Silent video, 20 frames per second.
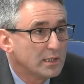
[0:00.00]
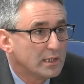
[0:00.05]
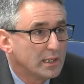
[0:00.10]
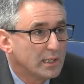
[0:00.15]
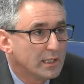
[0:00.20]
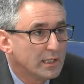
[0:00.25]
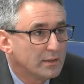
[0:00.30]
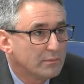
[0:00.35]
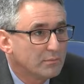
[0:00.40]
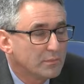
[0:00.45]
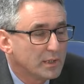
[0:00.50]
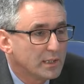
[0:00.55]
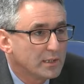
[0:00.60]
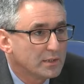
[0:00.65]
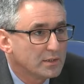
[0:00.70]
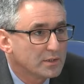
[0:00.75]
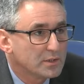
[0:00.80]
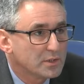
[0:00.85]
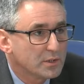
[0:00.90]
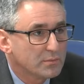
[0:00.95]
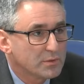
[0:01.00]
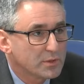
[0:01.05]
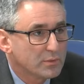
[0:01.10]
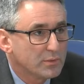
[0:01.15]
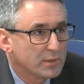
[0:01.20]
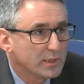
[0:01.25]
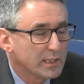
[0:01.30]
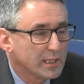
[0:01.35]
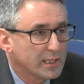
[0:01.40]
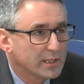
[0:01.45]
and
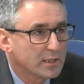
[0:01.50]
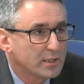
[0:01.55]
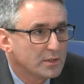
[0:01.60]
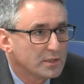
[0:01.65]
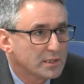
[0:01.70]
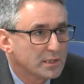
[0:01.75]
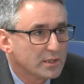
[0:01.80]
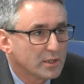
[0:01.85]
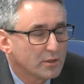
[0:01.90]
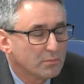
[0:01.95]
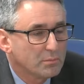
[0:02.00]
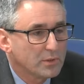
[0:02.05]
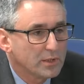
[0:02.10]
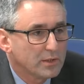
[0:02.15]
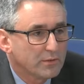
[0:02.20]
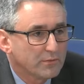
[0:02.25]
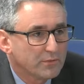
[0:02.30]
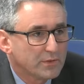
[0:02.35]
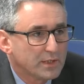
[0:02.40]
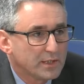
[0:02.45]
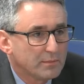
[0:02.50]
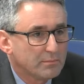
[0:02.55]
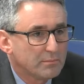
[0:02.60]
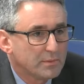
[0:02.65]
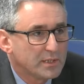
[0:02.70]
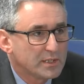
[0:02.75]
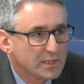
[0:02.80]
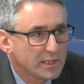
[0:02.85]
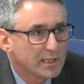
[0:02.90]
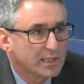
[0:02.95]
subsequently enclosing a copy of the
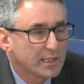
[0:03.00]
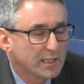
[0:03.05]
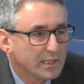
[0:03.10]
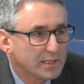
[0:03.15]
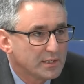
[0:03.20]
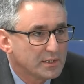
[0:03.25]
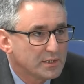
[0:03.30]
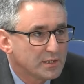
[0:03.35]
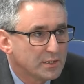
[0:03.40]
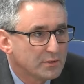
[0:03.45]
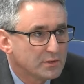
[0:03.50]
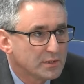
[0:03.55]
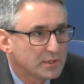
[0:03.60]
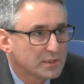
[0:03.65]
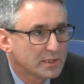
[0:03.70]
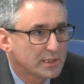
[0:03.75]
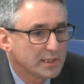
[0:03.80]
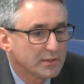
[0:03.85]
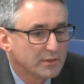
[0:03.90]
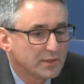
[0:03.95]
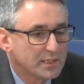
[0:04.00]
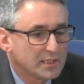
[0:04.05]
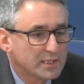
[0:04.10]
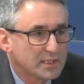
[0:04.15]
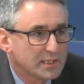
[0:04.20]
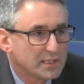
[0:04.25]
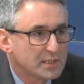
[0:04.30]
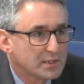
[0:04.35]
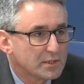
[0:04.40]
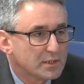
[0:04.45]
BCA guidance note and saying this
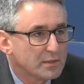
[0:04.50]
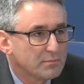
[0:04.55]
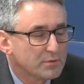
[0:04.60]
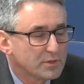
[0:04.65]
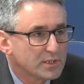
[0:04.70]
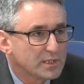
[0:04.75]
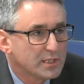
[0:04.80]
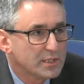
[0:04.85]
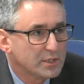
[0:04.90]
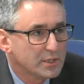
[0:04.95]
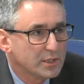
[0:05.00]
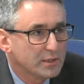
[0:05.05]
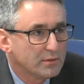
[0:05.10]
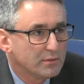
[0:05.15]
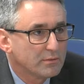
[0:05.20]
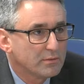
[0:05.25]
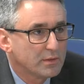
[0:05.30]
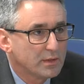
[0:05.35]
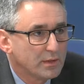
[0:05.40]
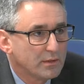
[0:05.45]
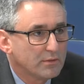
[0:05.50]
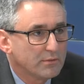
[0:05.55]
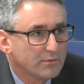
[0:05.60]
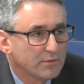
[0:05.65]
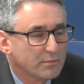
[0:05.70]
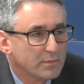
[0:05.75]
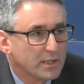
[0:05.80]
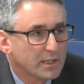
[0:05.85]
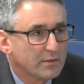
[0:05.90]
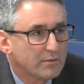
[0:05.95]
is the procedure
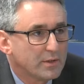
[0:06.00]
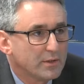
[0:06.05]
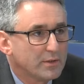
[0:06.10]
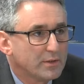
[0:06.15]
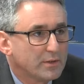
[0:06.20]
from here on.